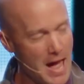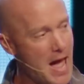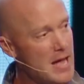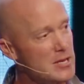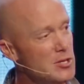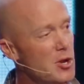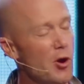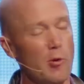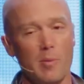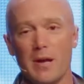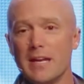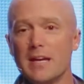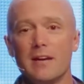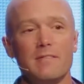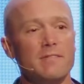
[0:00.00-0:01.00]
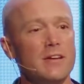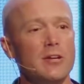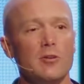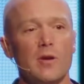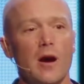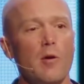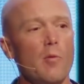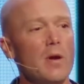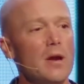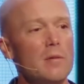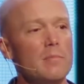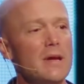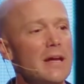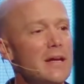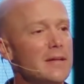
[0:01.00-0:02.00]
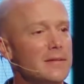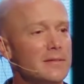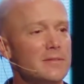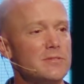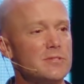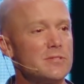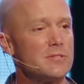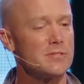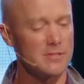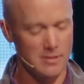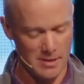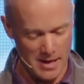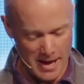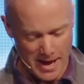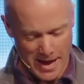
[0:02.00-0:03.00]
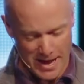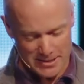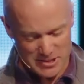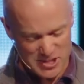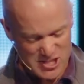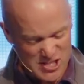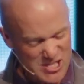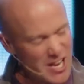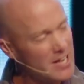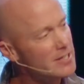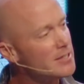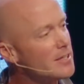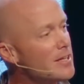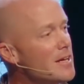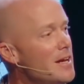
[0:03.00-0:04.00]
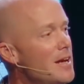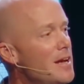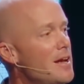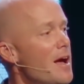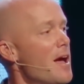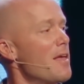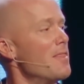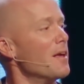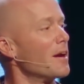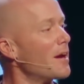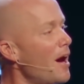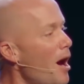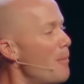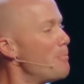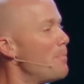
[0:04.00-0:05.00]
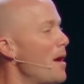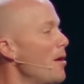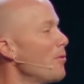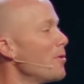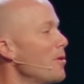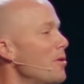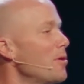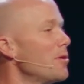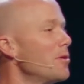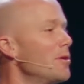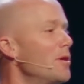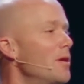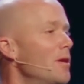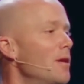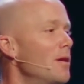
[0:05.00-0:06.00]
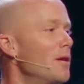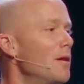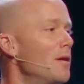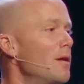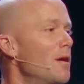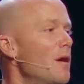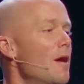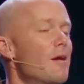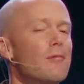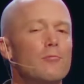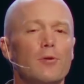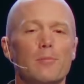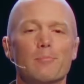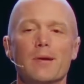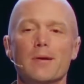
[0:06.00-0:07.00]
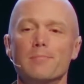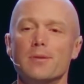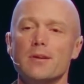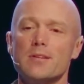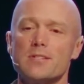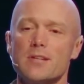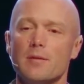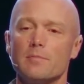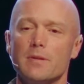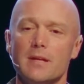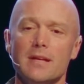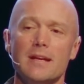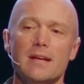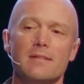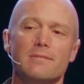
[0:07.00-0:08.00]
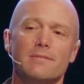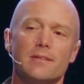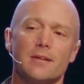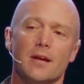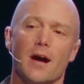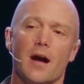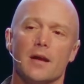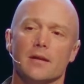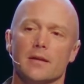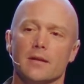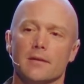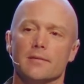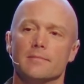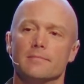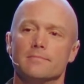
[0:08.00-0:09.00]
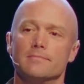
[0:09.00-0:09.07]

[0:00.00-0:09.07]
and nobody can figure out what it means. And suddenly the cupbearer remembers something he'd forgotten.